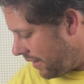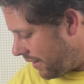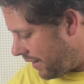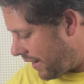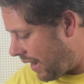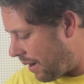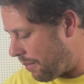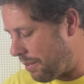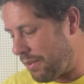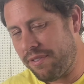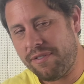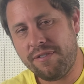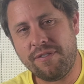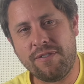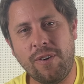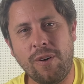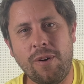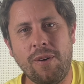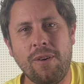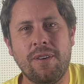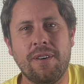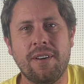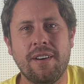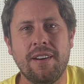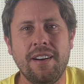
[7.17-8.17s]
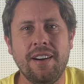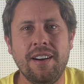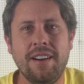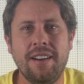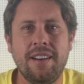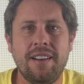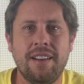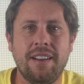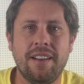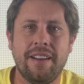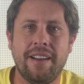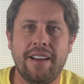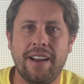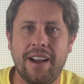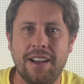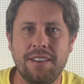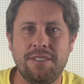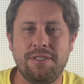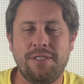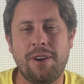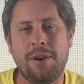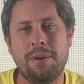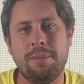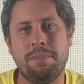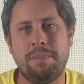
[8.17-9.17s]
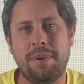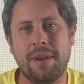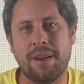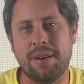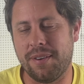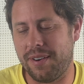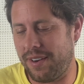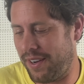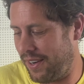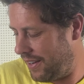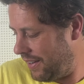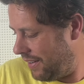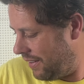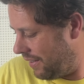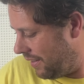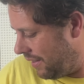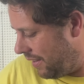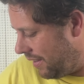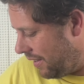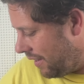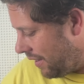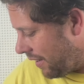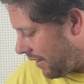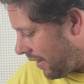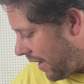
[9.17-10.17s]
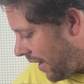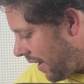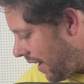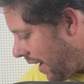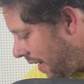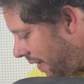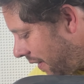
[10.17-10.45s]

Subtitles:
Now, before I start building, okay, I